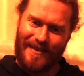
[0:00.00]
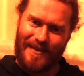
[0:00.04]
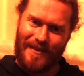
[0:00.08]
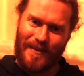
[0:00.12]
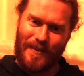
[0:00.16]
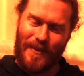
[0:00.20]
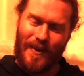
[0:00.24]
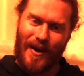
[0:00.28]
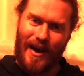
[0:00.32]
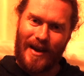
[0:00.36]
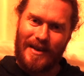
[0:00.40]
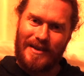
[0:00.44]

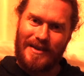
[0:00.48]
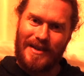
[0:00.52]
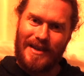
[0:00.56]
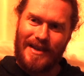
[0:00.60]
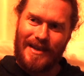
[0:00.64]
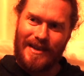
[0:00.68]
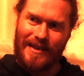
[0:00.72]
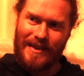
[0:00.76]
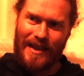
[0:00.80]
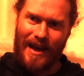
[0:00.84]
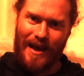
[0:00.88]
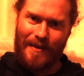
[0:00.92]
what I did
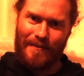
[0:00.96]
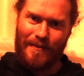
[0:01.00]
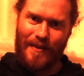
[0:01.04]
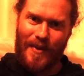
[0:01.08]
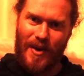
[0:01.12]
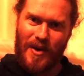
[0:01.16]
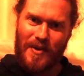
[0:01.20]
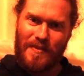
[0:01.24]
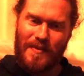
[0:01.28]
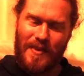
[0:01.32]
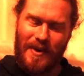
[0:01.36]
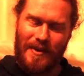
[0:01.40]
in that
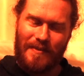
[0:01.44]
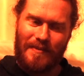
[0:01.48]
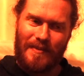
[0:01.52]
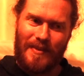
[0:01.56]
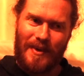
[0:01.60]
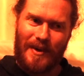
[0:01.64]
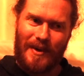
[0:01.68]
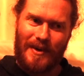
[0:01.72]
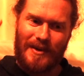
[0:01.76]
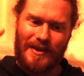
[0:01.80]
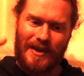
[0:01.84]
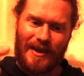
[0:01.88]
moment,
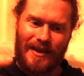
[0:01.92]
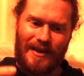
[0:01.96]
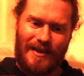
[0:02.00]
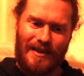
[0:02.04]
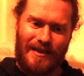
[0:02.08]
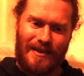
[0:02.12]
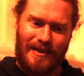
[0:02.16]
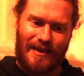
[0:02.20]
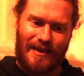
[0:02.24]
because I'd